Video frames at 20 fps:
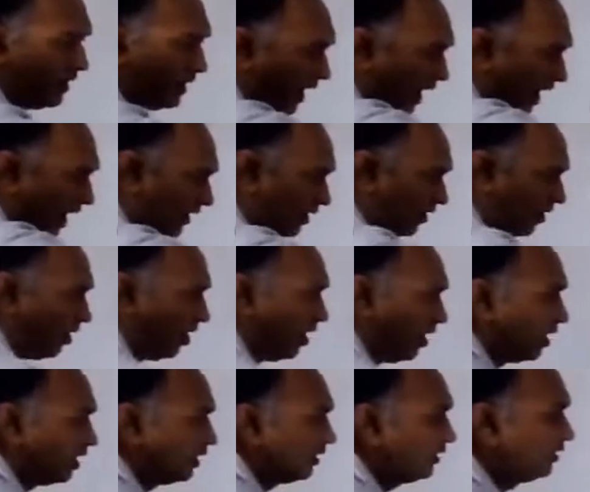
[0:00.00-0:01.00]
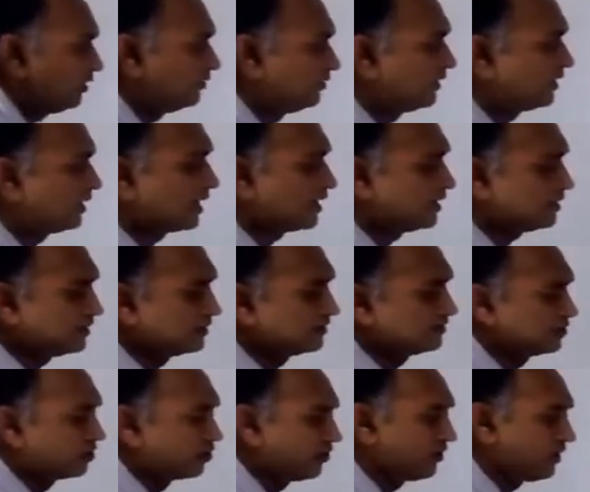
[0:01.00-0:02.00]
Adding all, we'll get
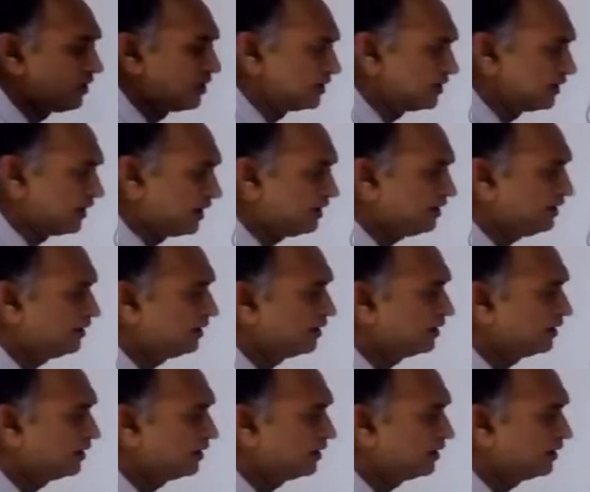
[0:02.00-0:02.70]
310.